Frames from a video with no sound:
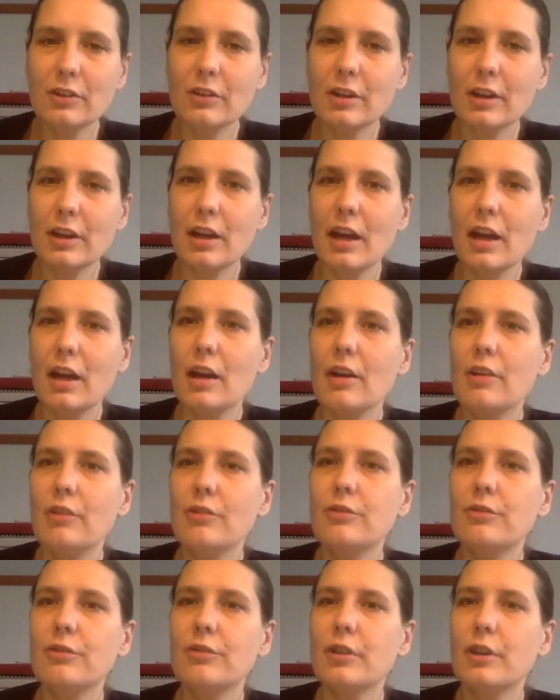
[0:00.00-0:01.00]
I
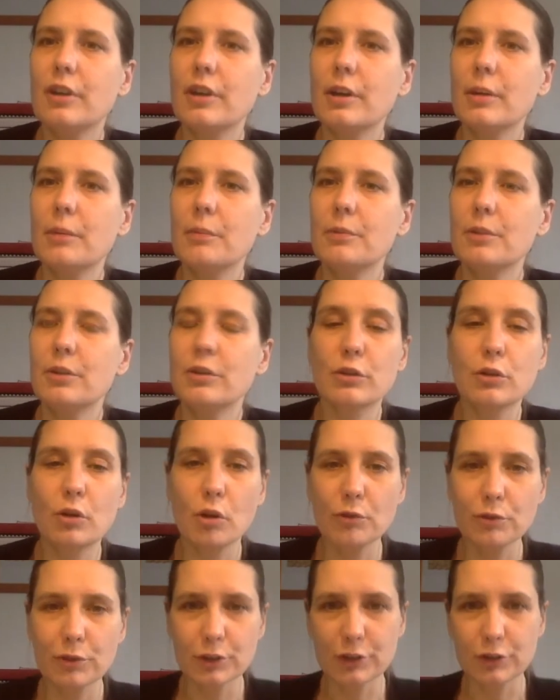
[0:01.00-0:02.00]
have um,
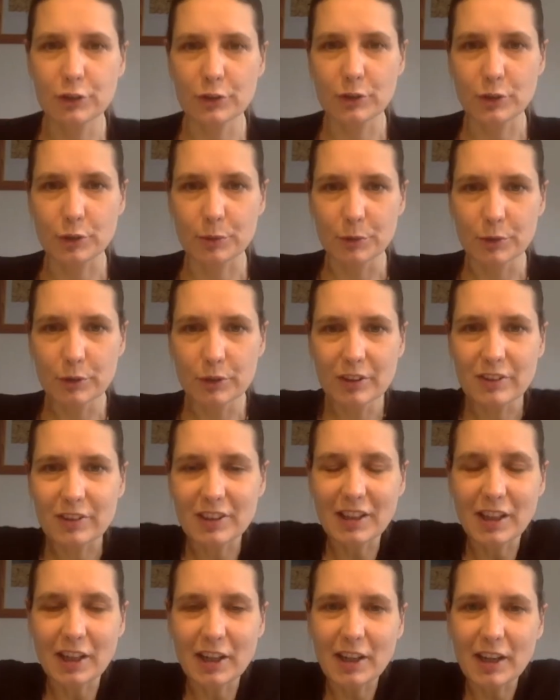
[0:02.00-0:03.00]
discovered your
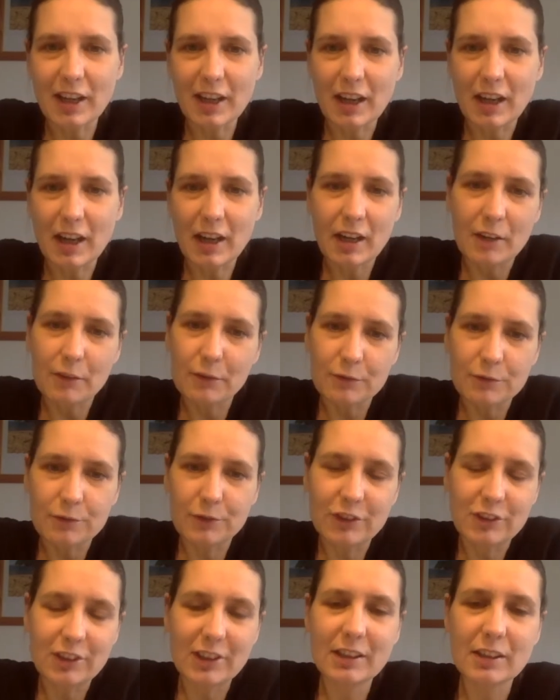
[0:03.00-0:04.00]
community, I I have
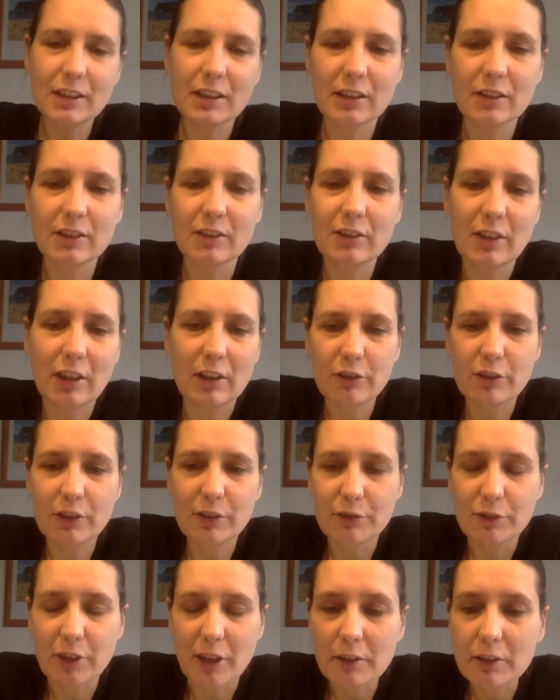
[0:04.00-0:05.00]
seen that it's
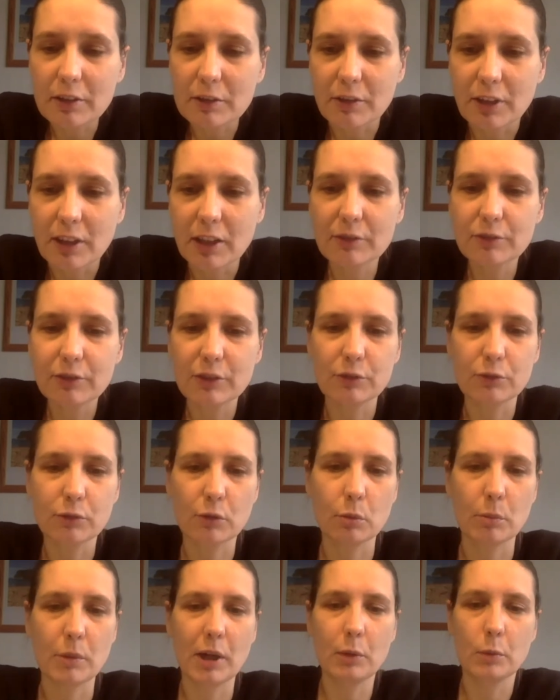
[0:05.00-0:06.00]
actually very relevant for
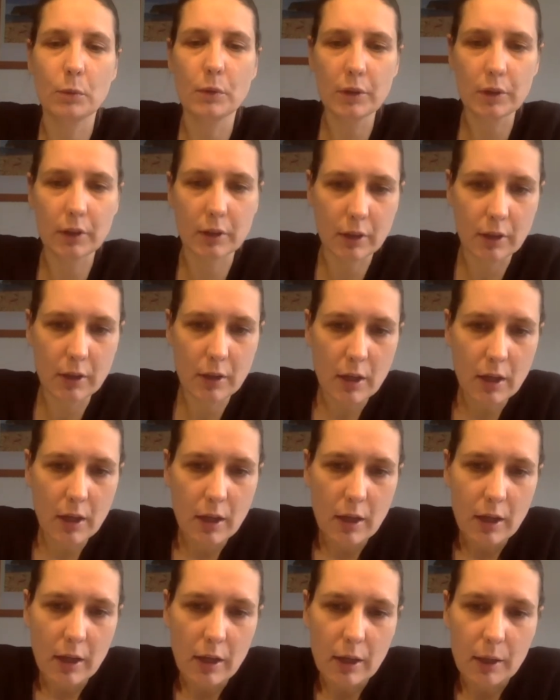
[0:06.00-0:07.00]
my work.
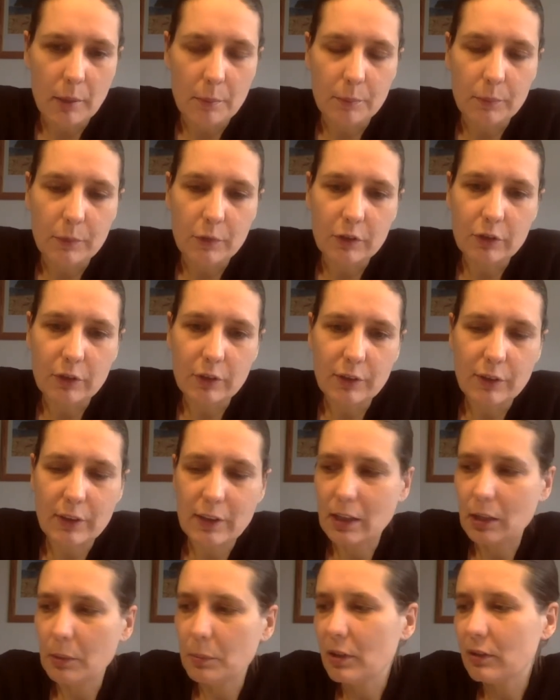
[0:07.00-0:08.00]
Um, so if you
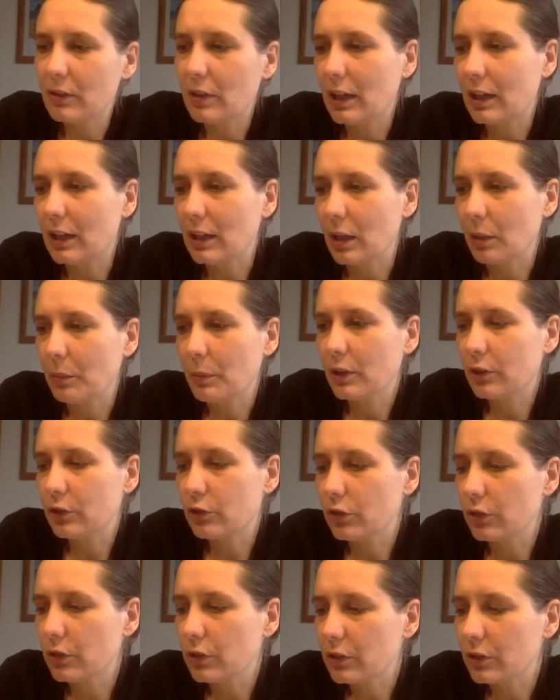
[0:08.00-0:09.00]
think about academic
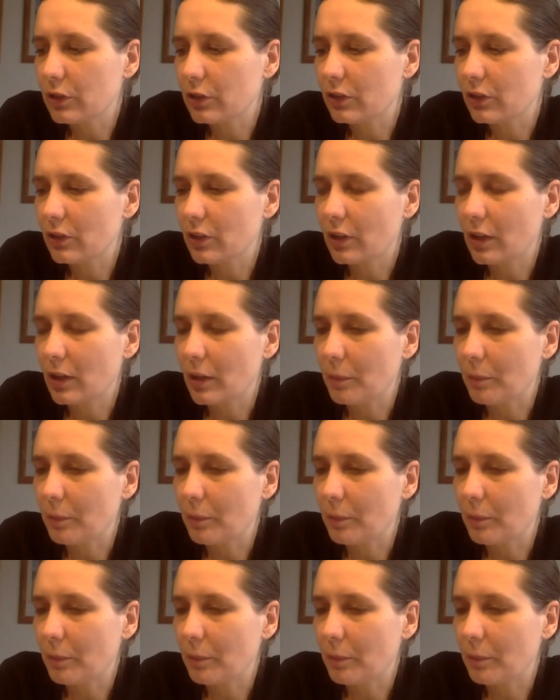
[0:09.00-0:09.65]
search, um,